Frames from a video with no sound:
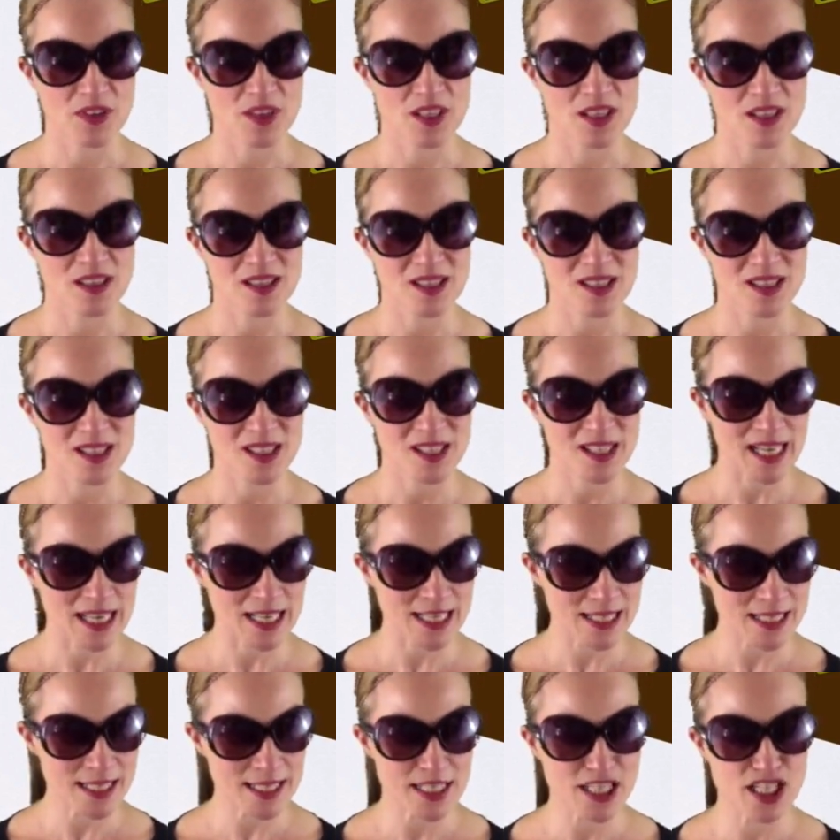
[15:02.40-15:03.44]
To
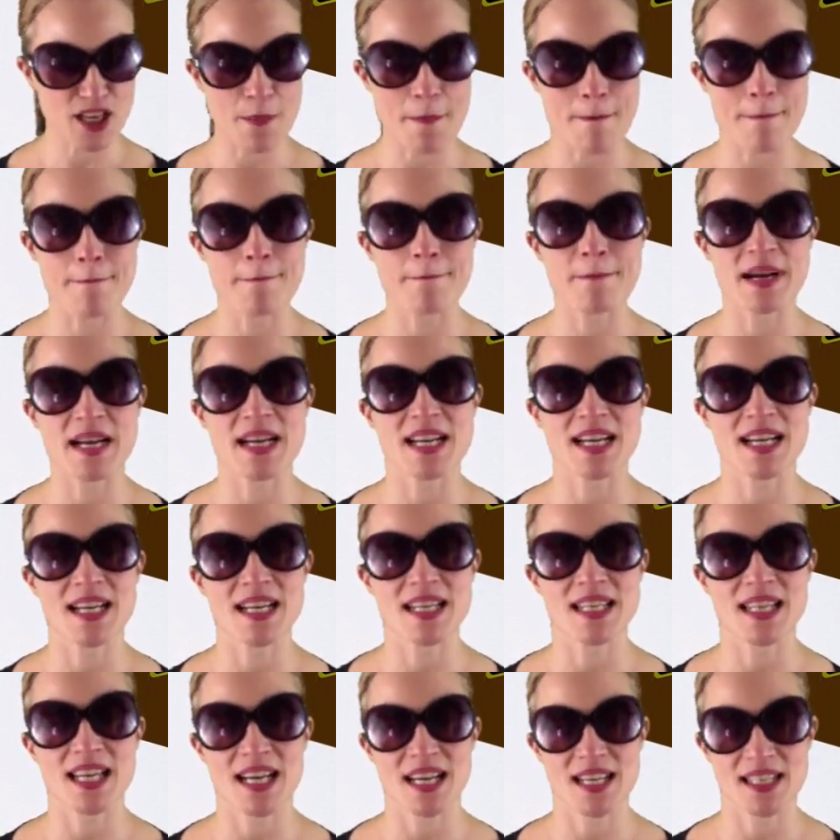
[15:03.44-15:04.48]
stand, to
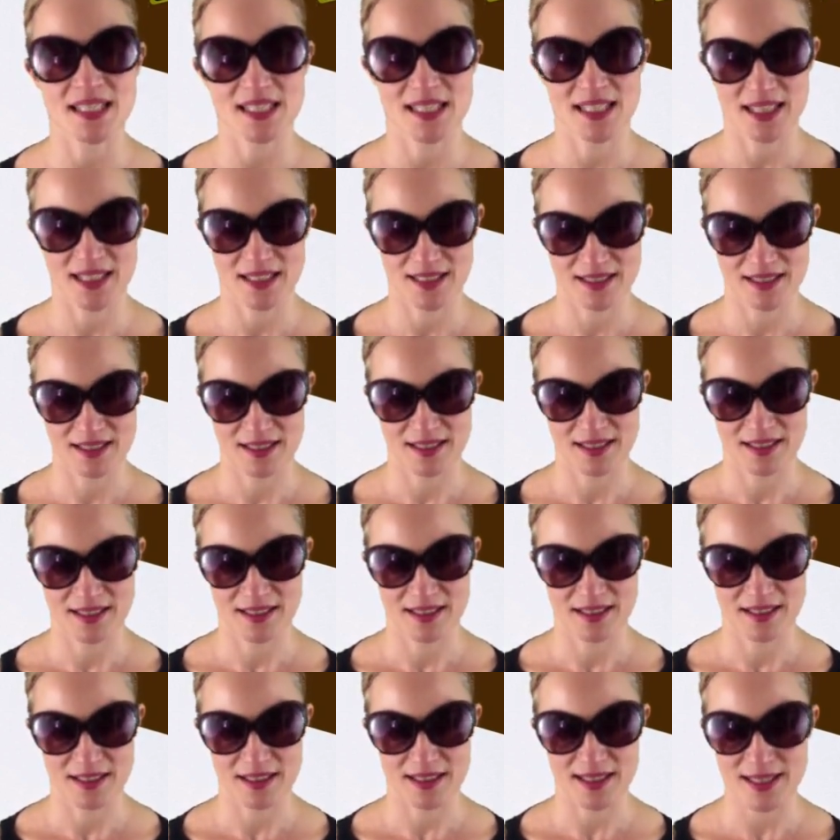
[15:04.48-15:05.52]
bear that.
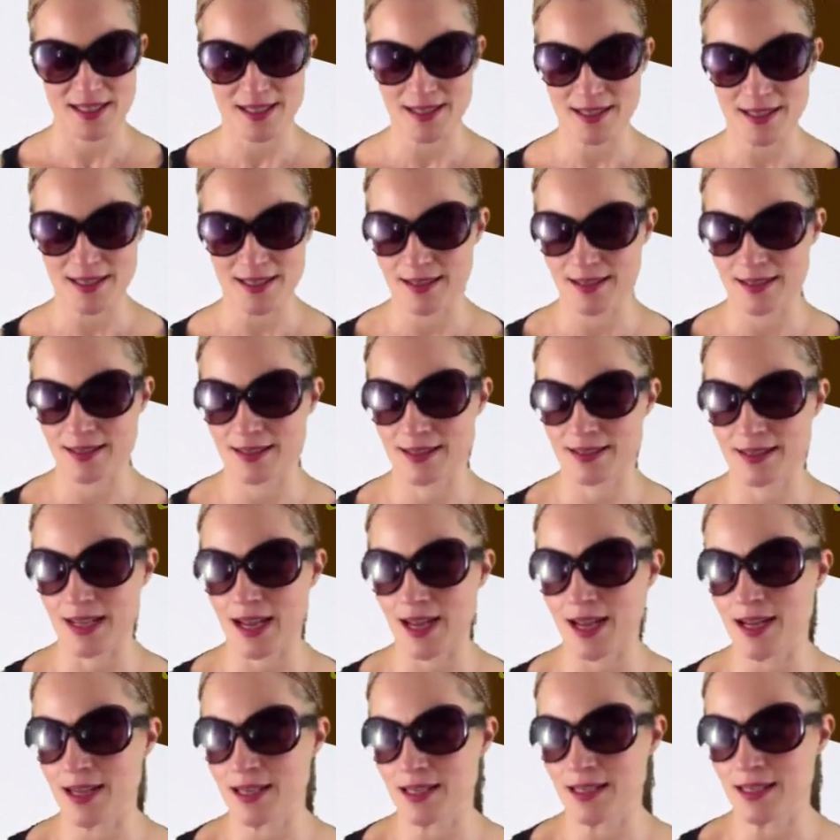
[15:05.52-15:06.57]
I can't
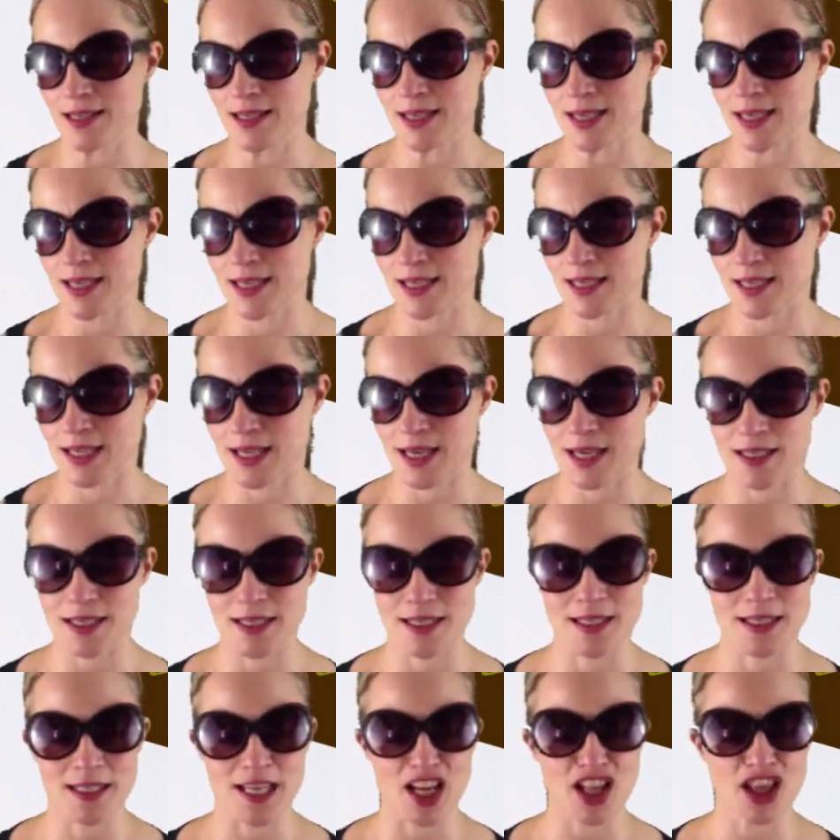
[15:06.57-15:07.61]
stand it. I can't
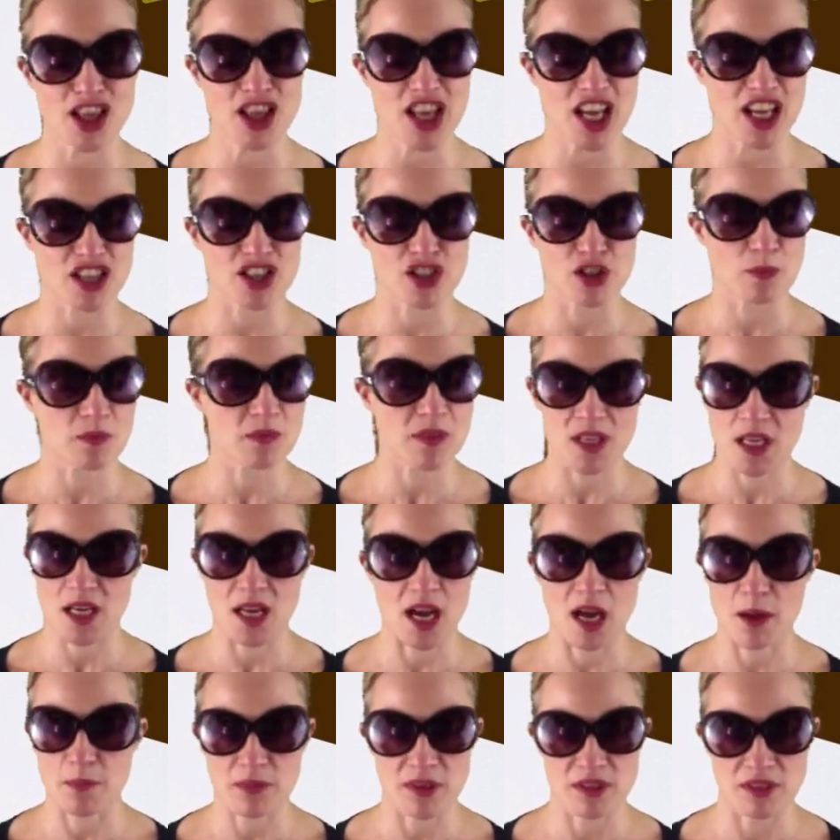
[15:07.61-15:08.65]
stand that something
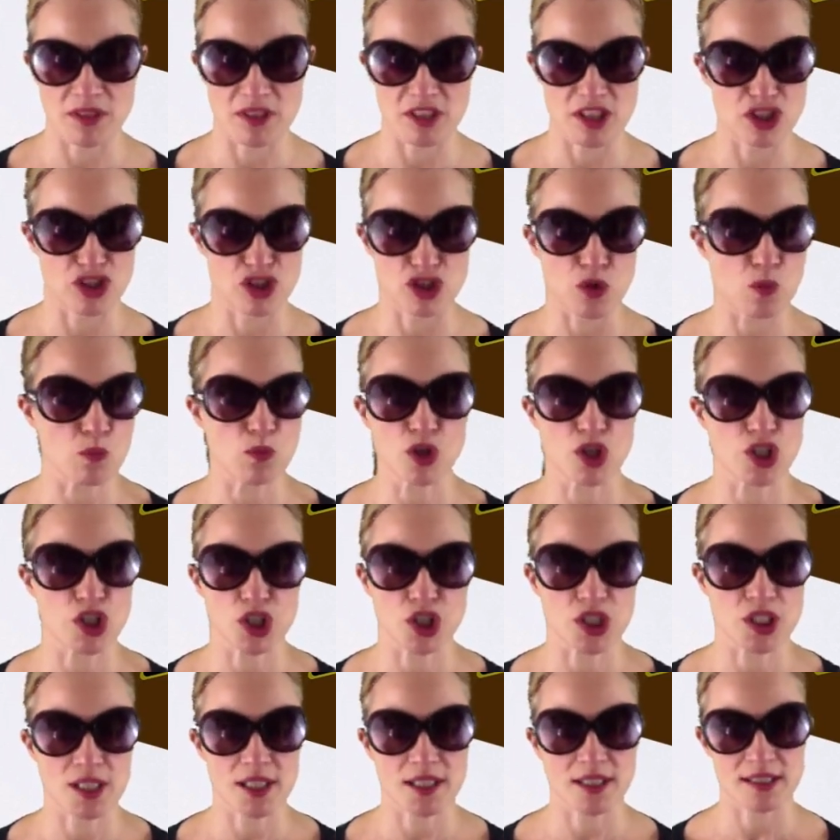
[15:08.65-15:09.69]
happens, that someone
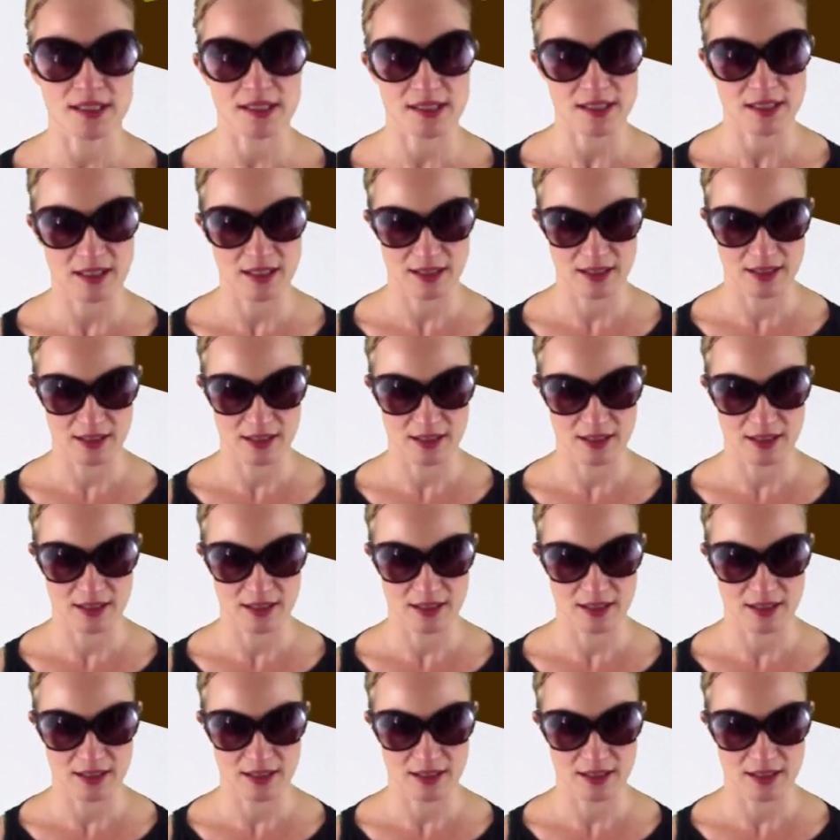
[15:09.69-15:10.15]
does this.